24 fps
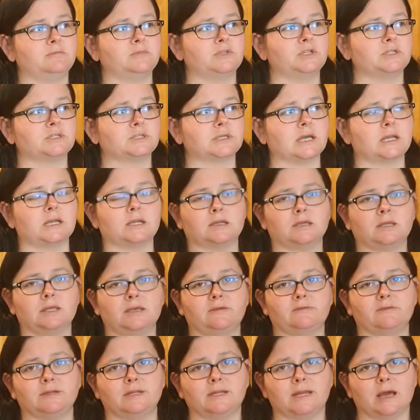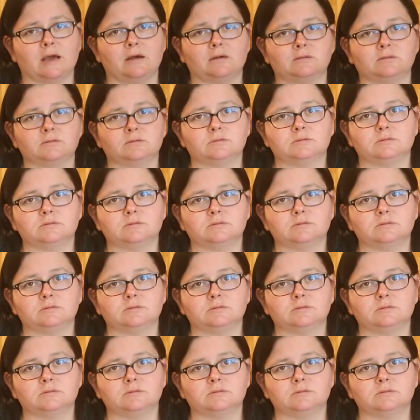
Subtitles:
Just kind of even it out.